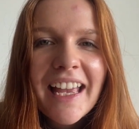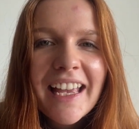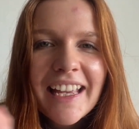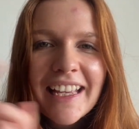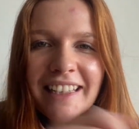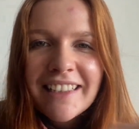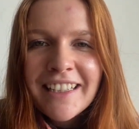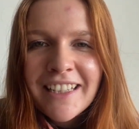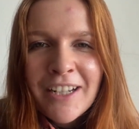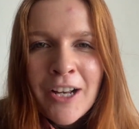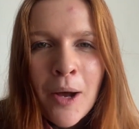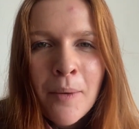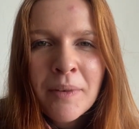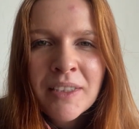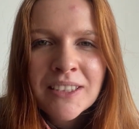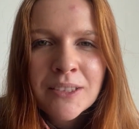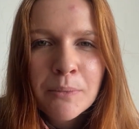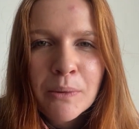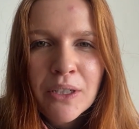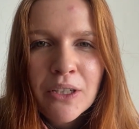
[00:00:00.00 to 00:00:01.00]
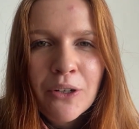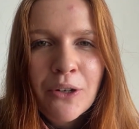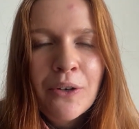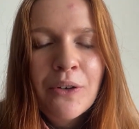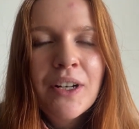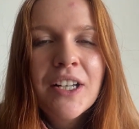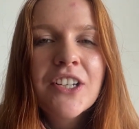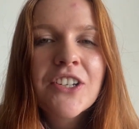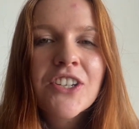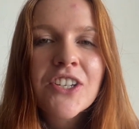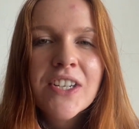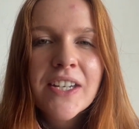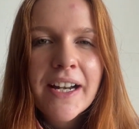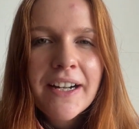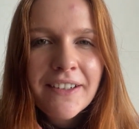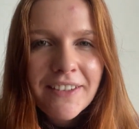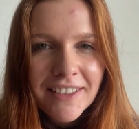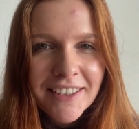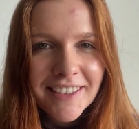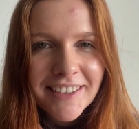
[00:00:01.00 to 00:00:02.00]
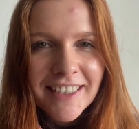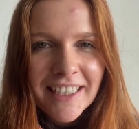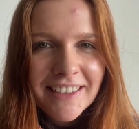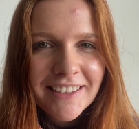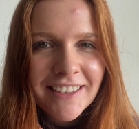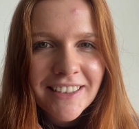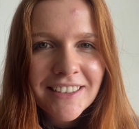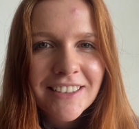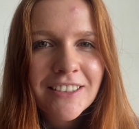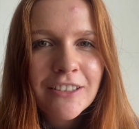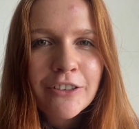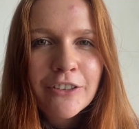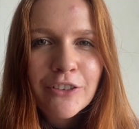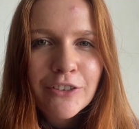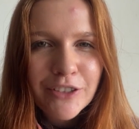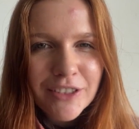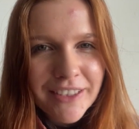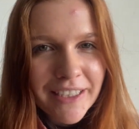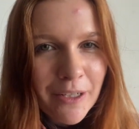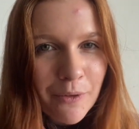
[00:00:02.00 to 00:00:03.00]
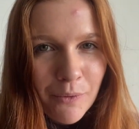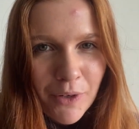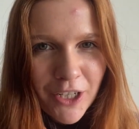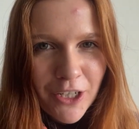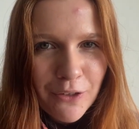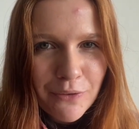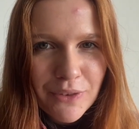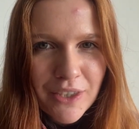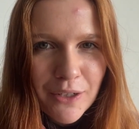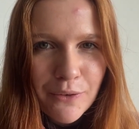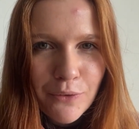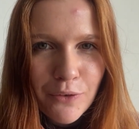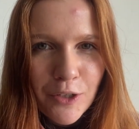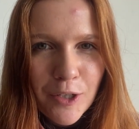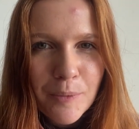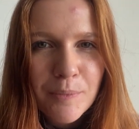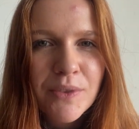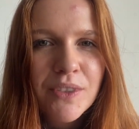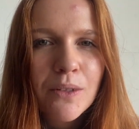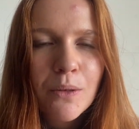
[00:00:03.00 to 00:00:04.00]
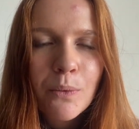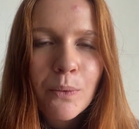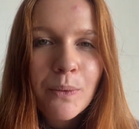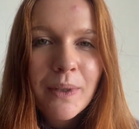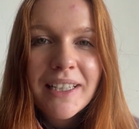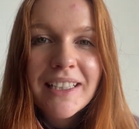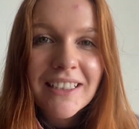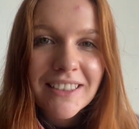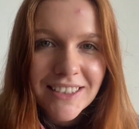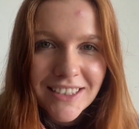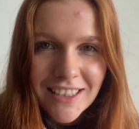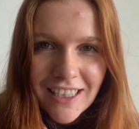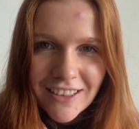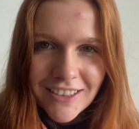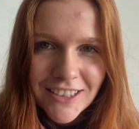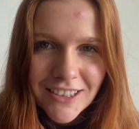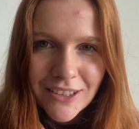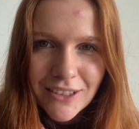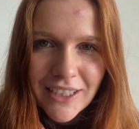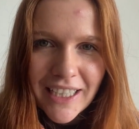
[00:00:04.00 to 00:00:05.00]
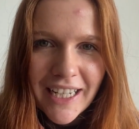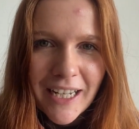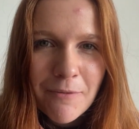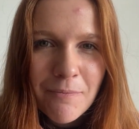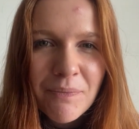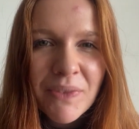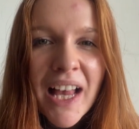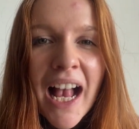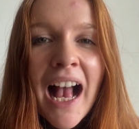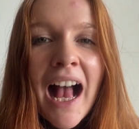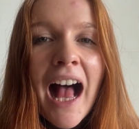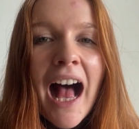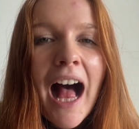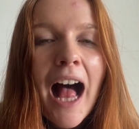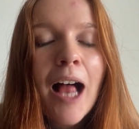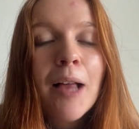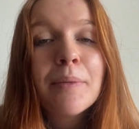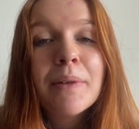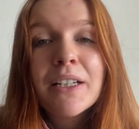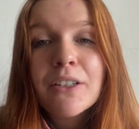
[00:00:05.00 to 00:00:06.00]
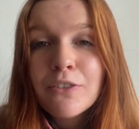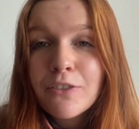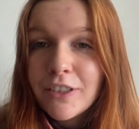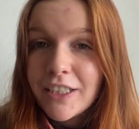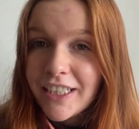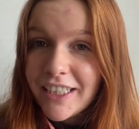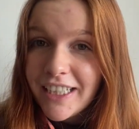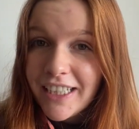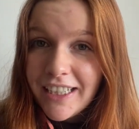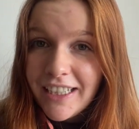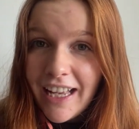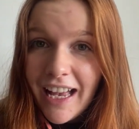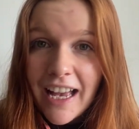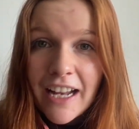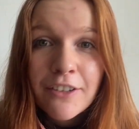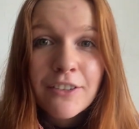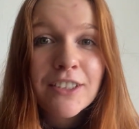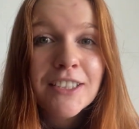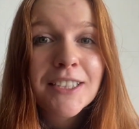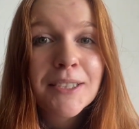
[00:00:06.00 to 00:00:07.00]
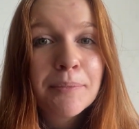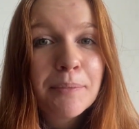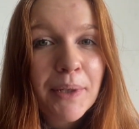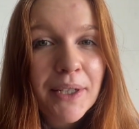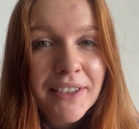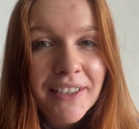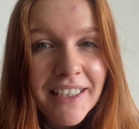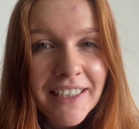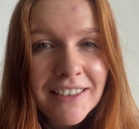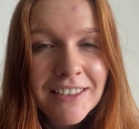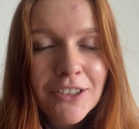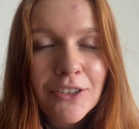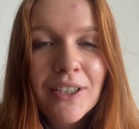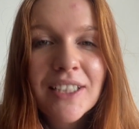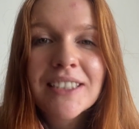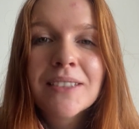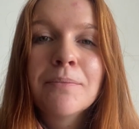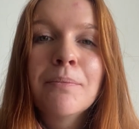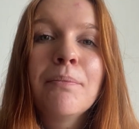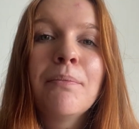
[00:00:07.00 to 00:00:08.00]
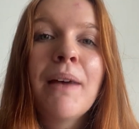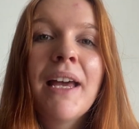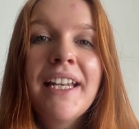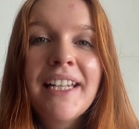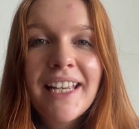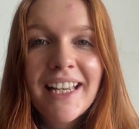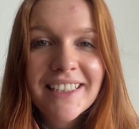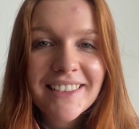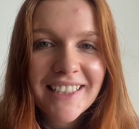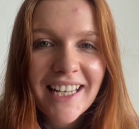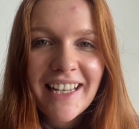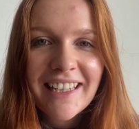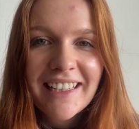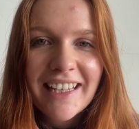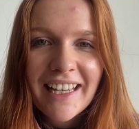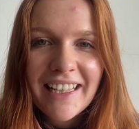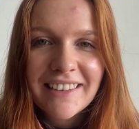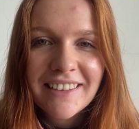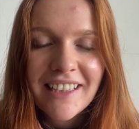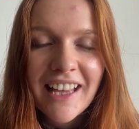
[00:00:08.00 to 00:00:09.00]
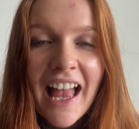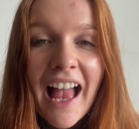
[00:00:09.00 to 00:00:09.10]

In the comments below, share a sentence using one of the verbs we discussed today. I'll be reading and responding to as many as I can.